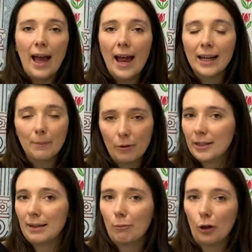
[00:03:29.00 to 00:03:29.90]
any
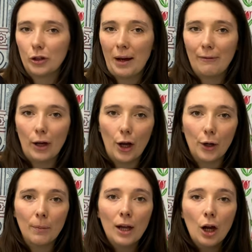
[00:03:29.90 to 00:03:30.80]
printing blocks you have at
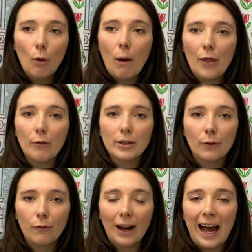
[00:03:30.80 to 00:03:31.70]
home. Whether it's a
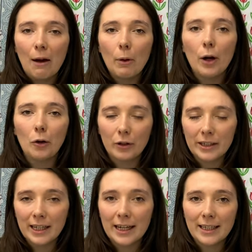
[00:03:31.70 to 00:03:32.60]
flower or a
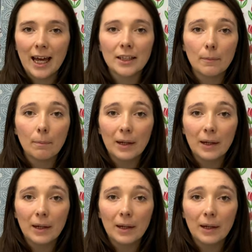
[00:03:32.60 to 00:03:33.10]
seed head,